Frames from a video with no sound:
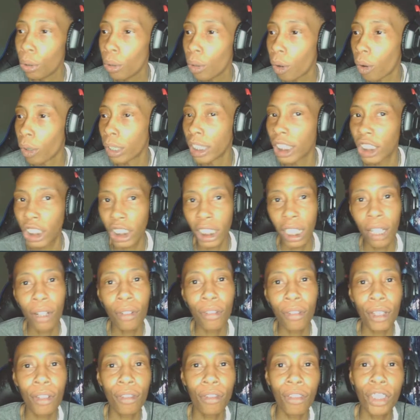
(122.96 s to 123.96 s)
on the
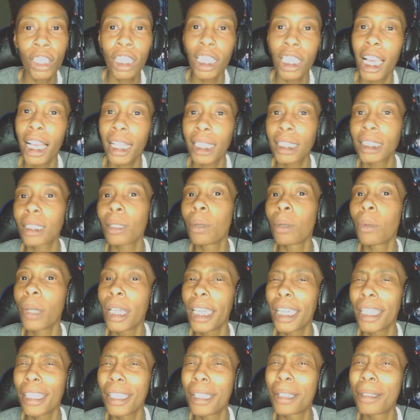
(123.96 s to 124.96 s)
shelf in Foot Locker
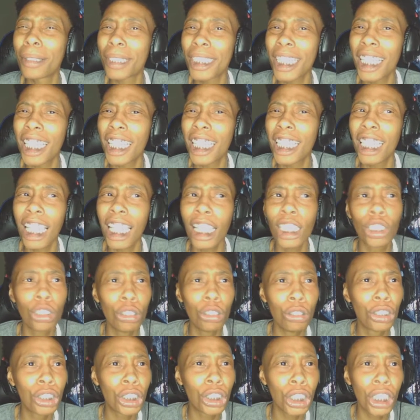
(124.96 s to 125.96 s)
somewhere, you know what I'm saying? Like,
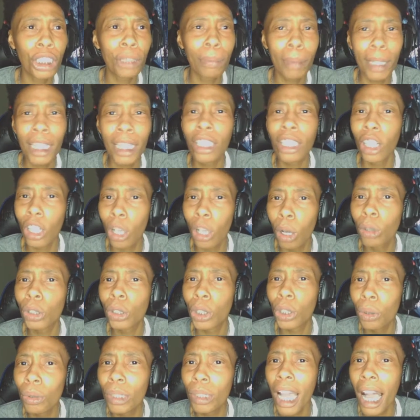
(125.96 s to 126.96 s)
you should be the
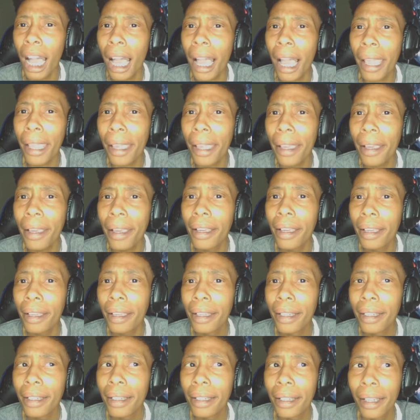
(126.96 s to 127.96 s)
go-to guy.
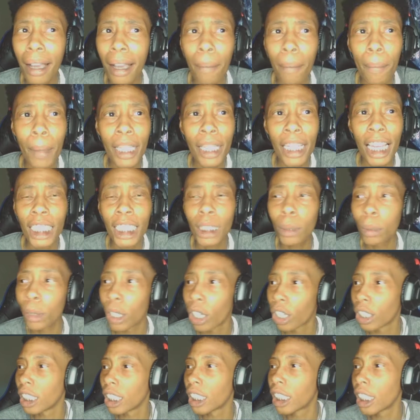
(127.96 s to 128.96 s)
I mean, that's what
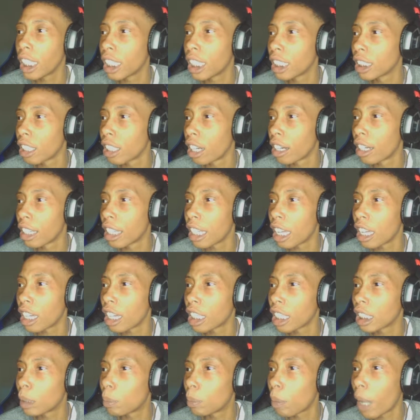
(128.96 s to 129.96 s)
all the kids are
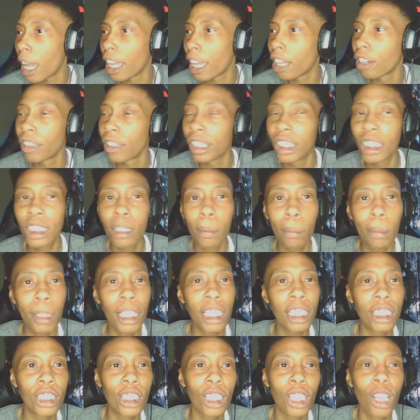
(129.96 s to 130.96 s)
aspiring to
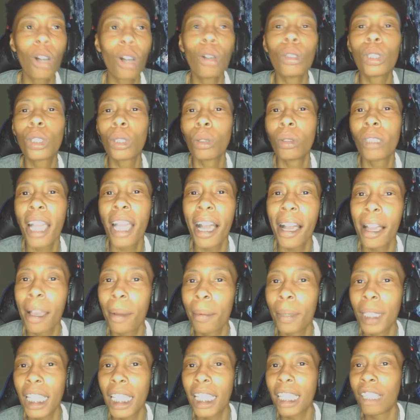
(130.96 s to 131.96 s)
be, is the go-to guy
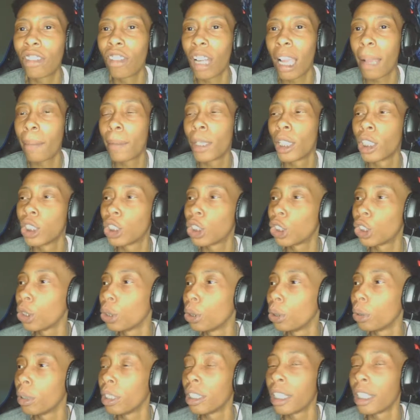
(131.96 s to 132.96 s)
when they grab your
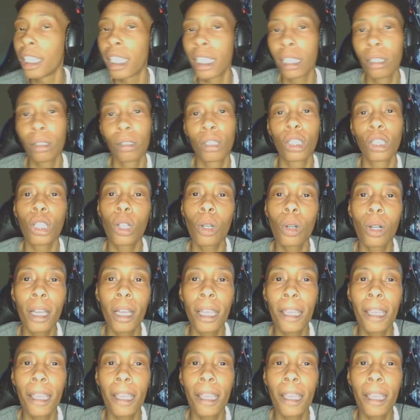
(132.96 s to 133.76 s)
shoe and they get on the court